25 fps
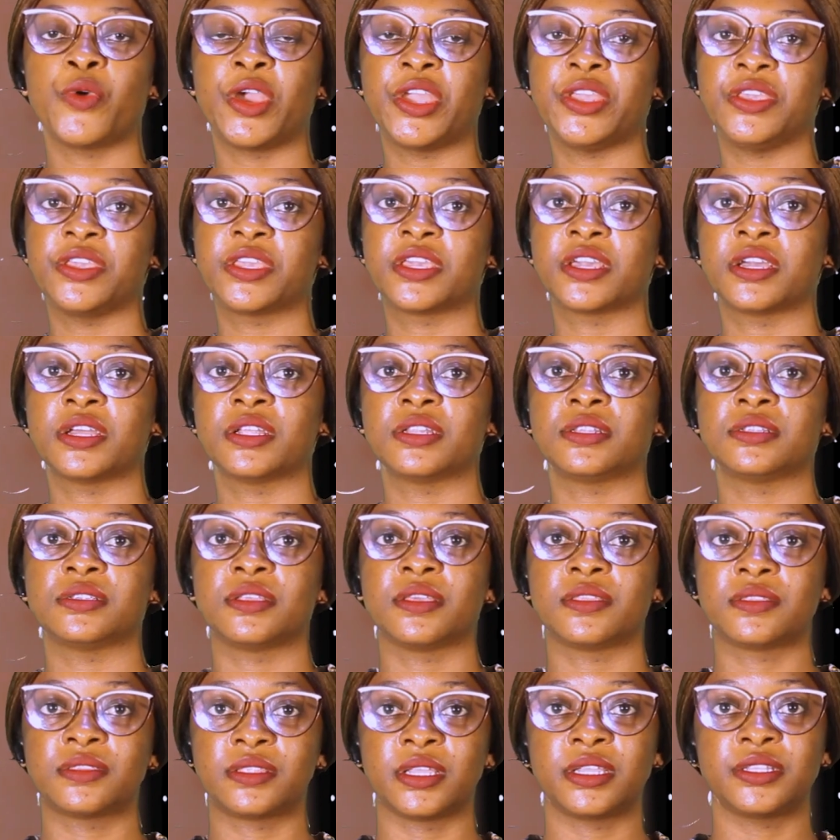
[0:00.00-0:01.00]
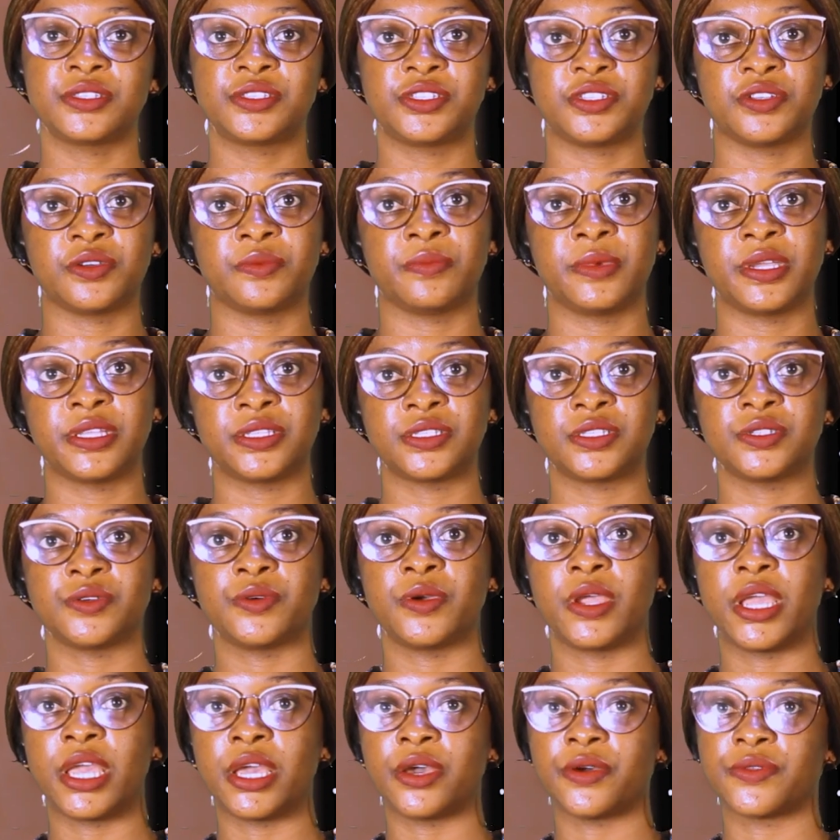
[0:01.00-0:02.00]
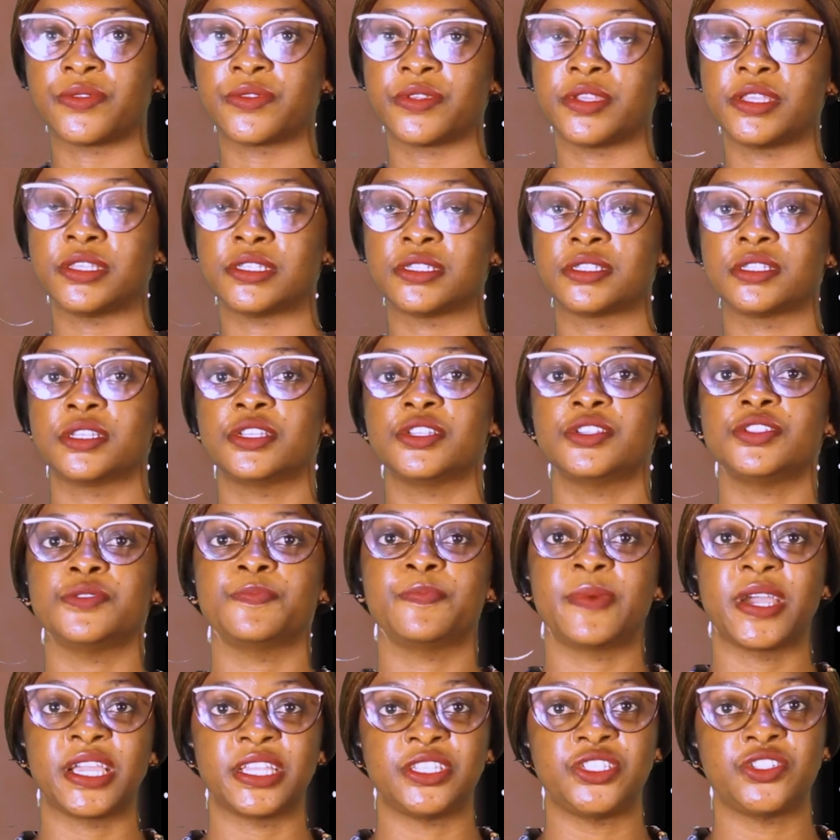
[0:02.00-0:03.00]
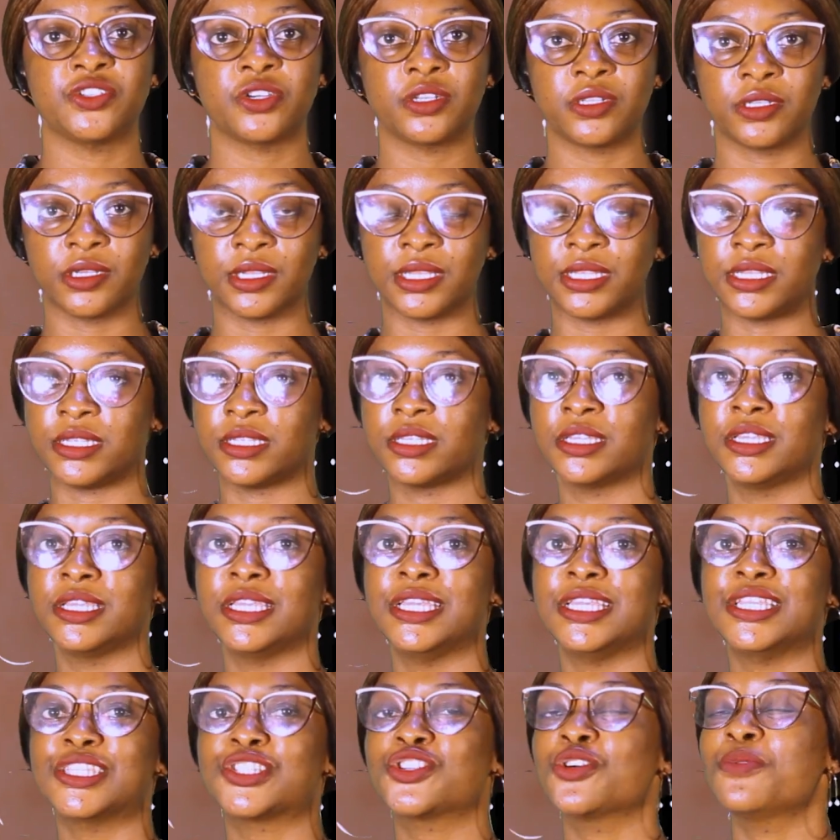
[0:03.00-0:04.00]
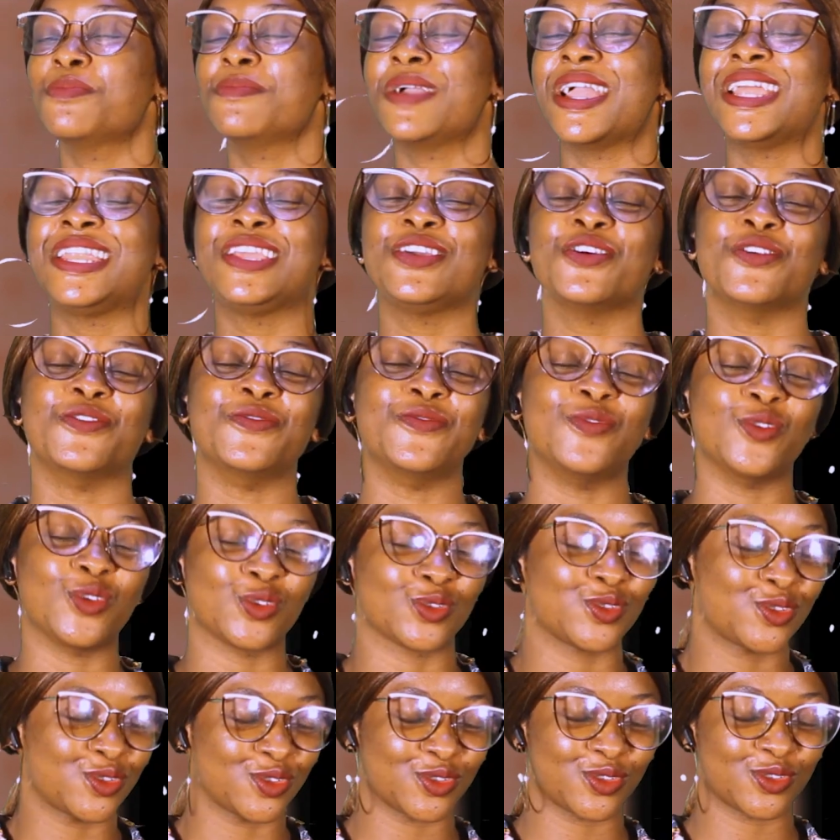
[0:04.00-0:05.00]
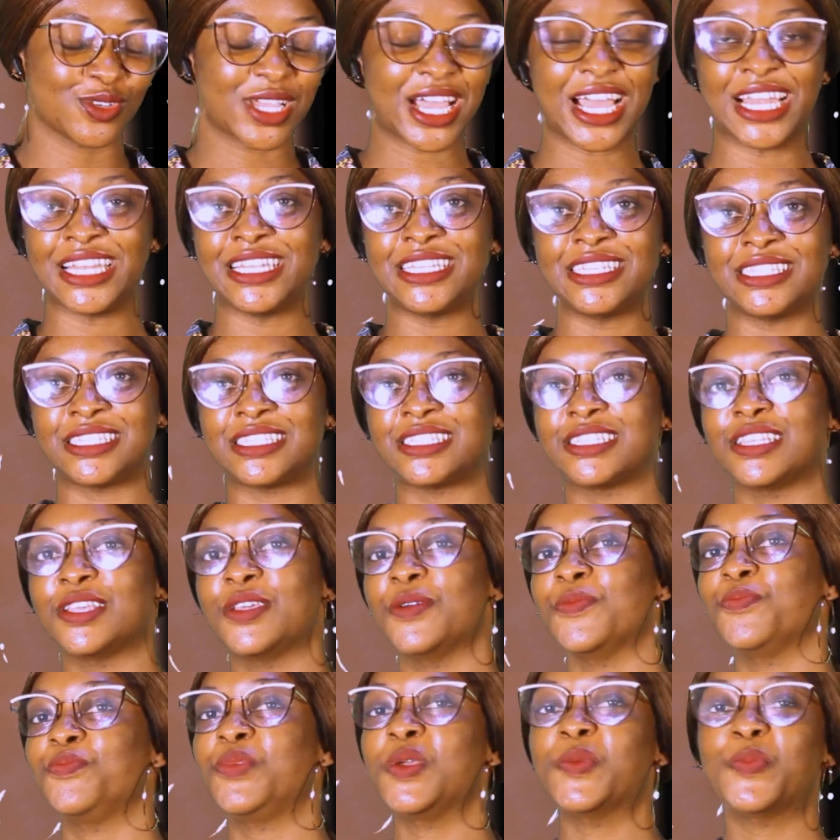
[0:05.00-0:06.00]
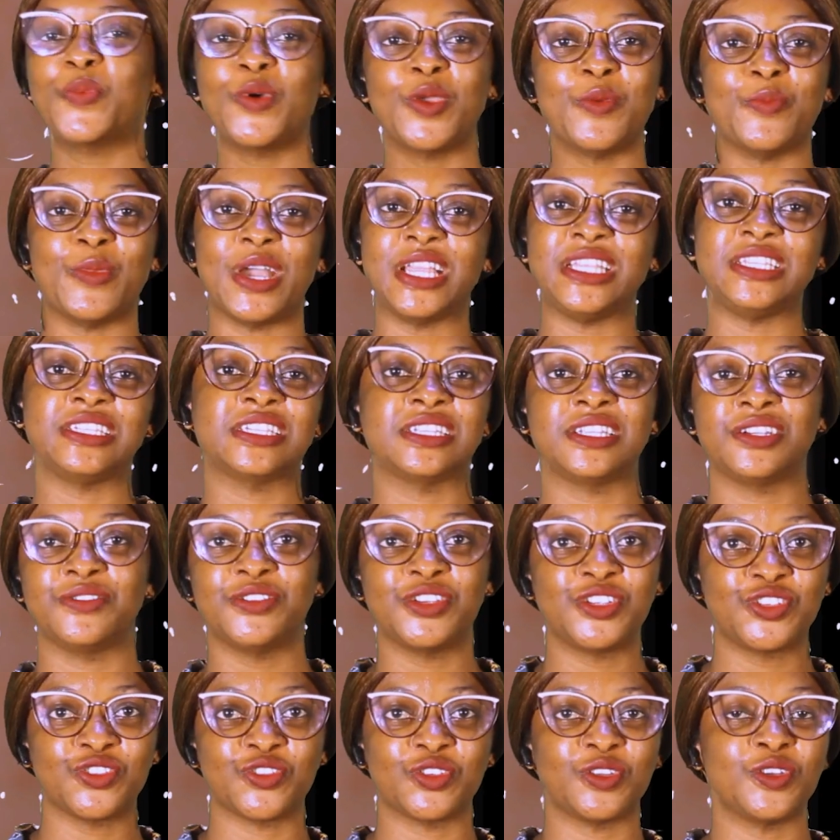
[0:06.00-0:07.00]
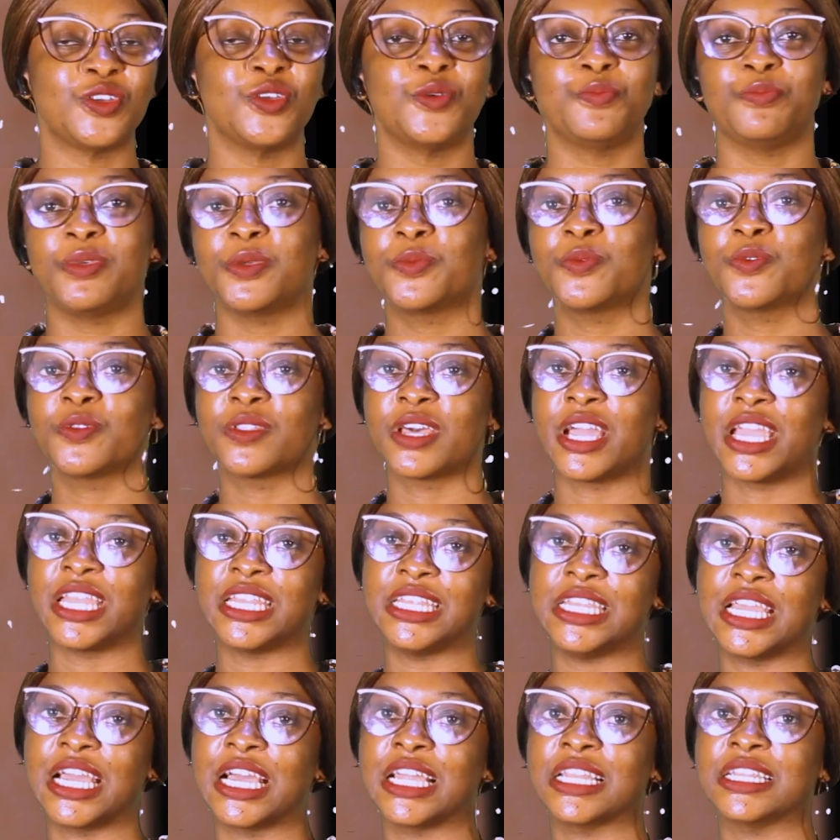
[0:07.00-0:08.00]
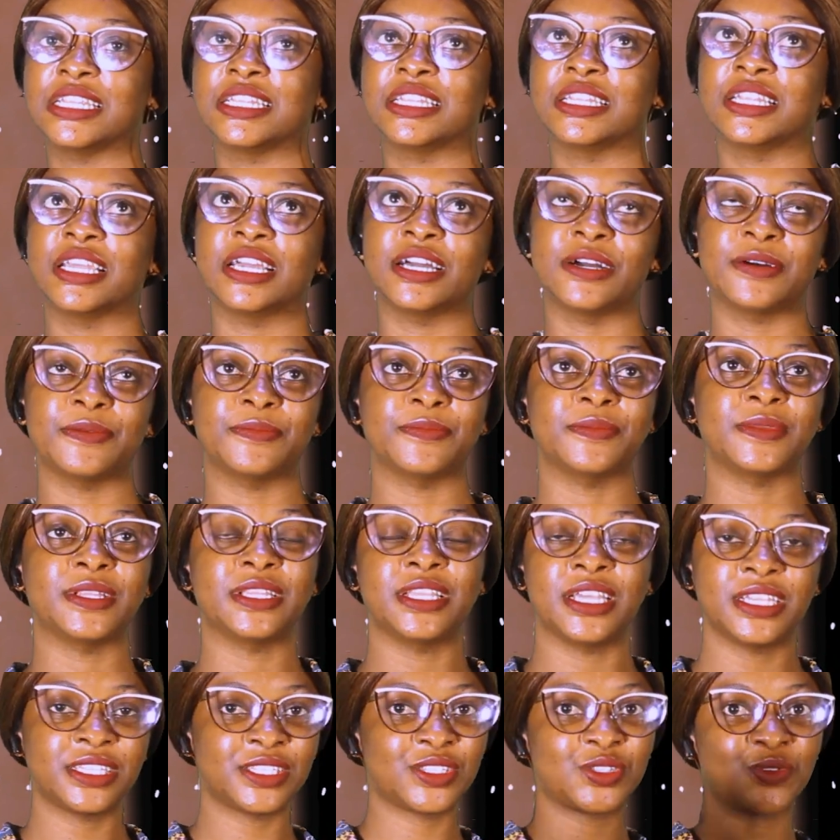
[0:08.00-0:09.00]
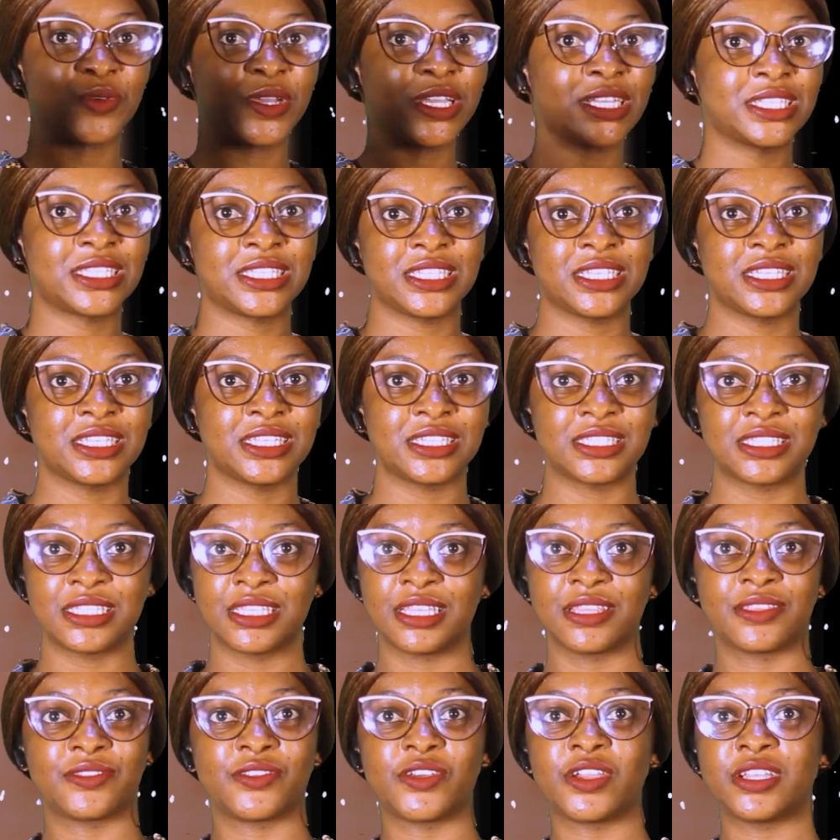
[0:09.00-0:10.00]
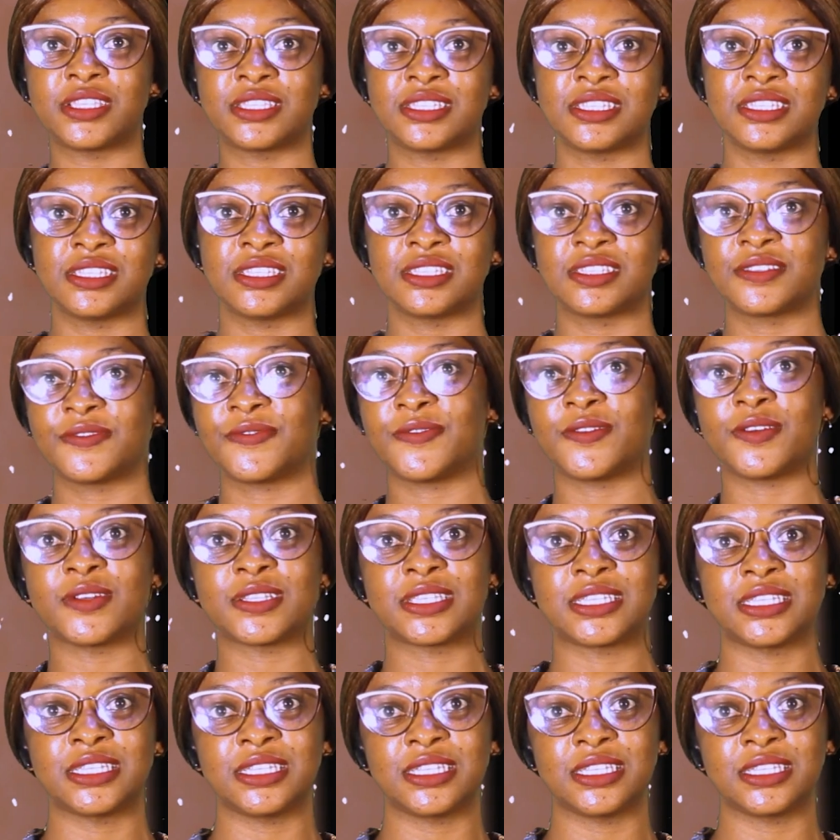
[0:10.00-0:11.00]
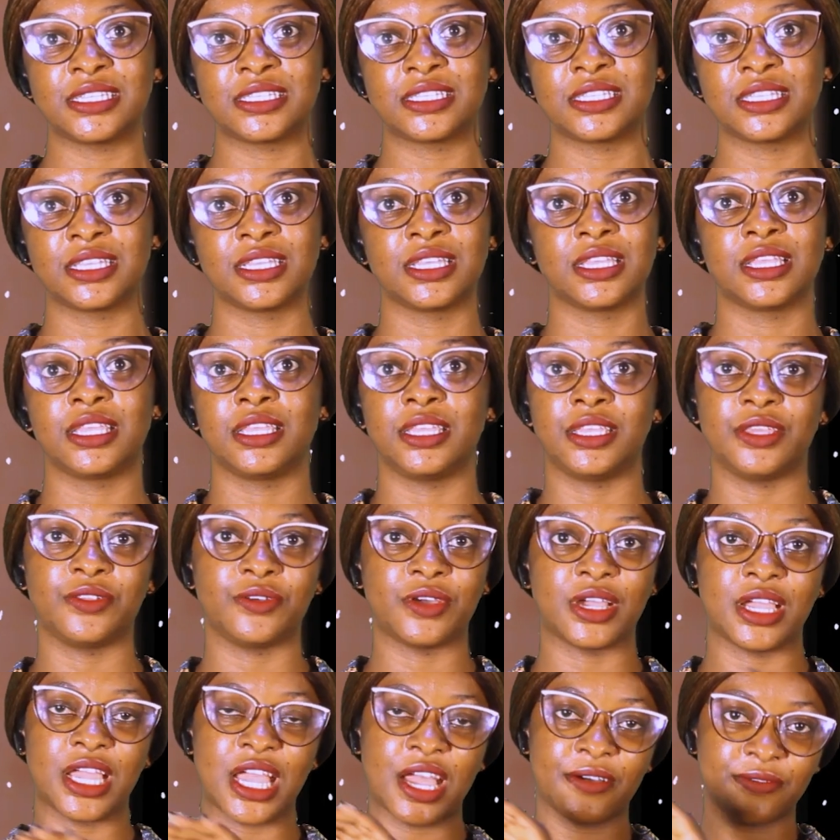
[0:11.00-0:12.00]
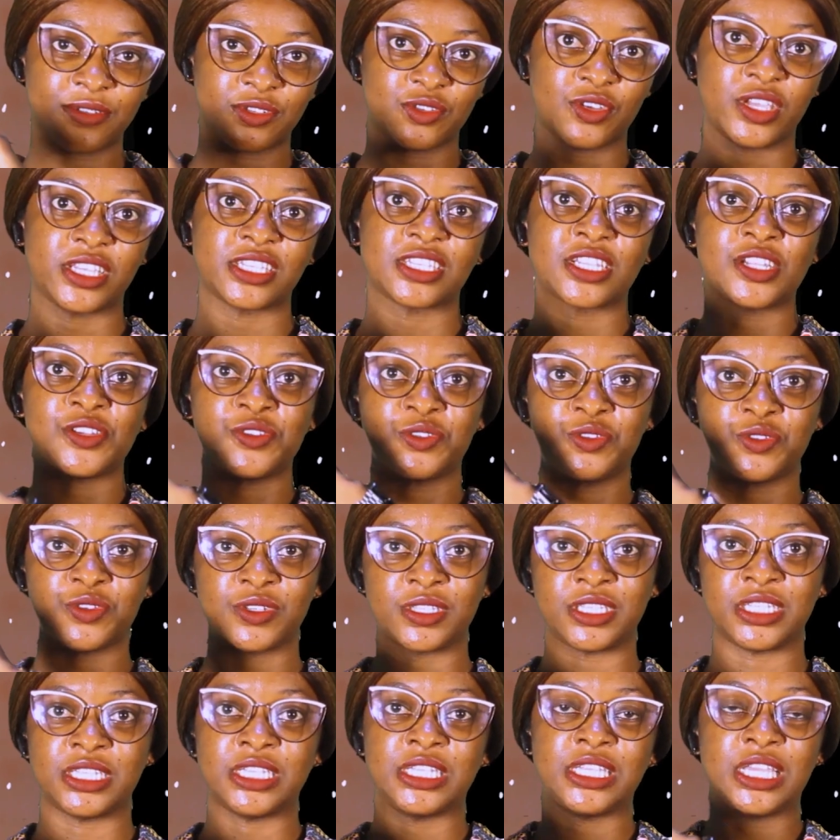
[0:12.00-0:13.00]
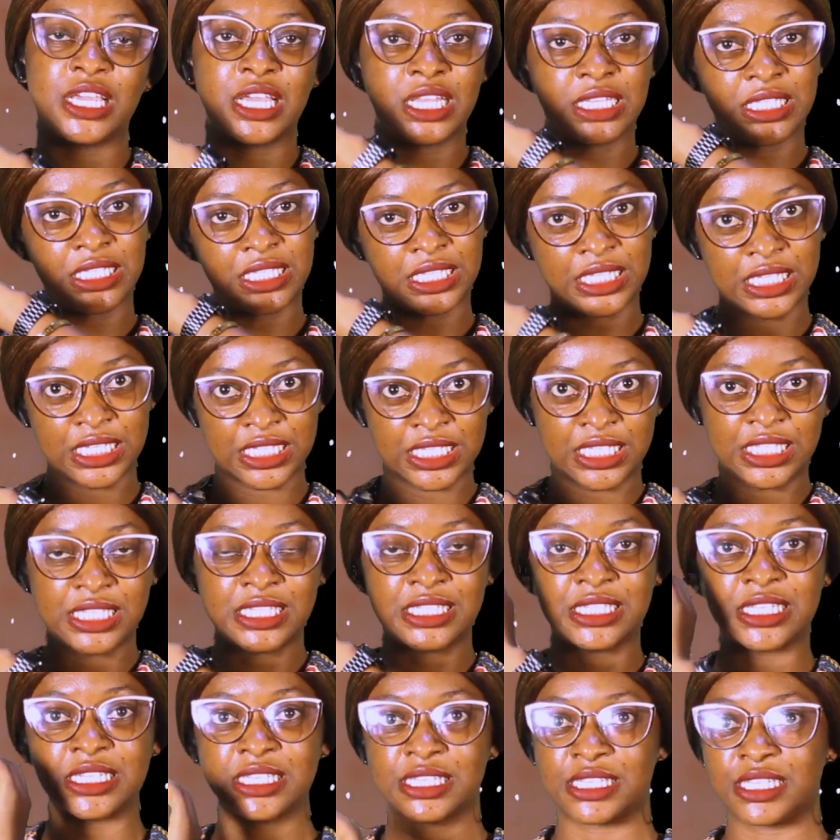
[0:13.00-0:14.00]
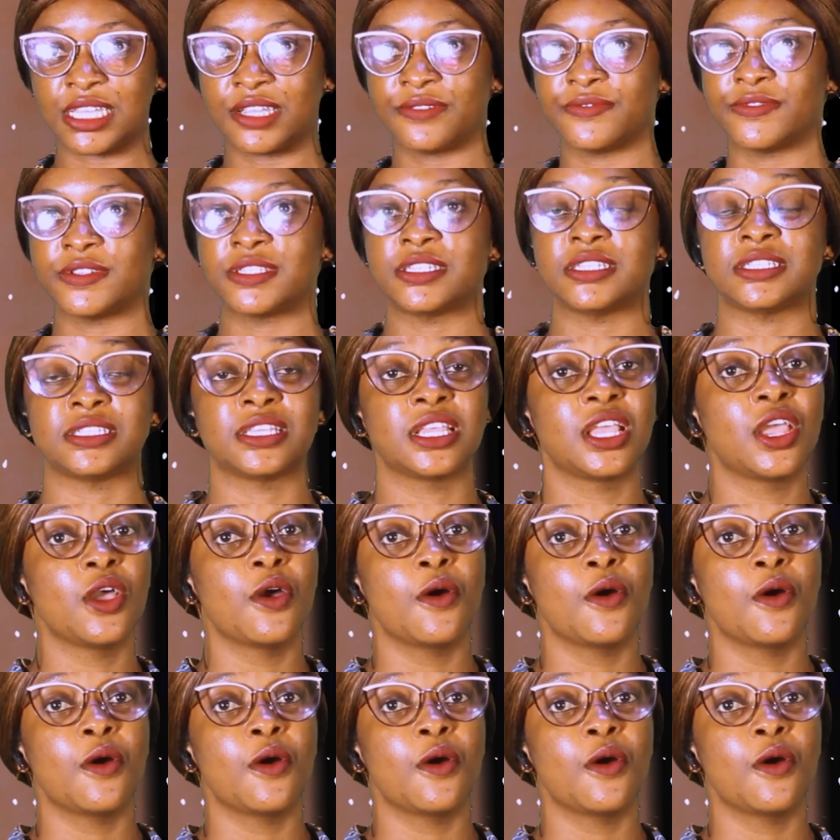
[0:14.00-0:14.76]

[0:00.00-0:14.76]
way you can tend to your mental health is by journaling. So many of us, at least people in my generation, people that are in their late 20s, 30s, 40s, I have to exclude those in their 60s and 70s.